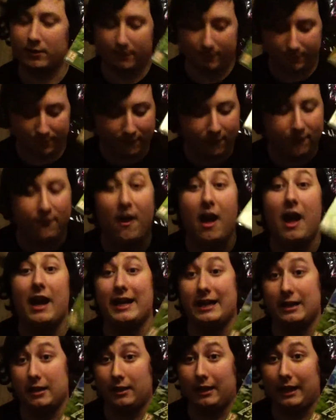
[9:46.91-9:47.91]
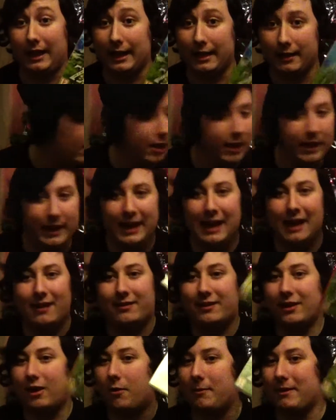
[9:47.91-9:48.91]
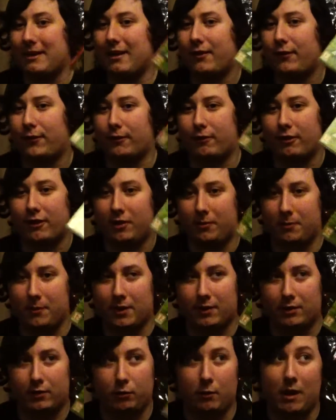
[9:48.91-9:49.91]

Finally. He actually got me this for Christmas.